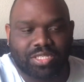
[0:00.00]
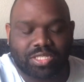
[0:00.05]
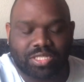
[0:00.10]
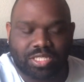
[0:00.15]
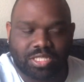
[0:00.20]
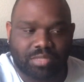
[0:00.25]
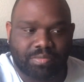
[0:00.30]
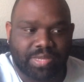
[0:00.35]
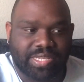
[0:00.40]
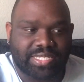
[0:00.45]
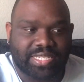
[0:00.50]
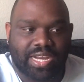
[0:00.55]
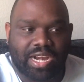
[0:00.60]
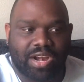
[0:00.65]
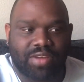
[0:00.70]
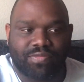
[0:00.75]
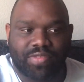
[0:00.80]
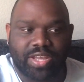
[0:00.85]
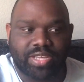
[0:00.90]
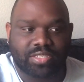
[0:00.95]
It just means that
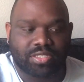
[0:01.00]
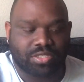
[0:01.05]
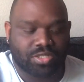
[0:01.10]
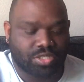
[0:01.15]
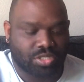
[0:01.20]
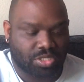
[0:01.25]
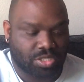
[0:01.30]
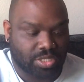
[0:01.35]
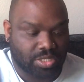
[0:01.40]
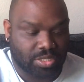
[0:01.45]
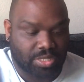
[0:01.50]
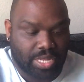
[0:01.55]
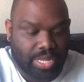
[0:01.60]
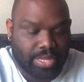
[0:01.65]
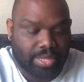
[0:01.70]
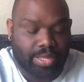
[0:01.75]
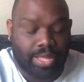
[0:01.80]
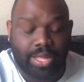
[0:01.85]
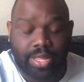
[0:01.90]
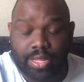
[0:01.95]
our faces are just
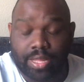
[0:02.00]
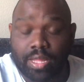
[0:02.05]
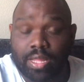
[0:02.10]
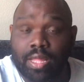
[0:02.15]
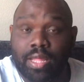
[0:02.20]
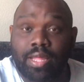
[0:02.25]
like, hey,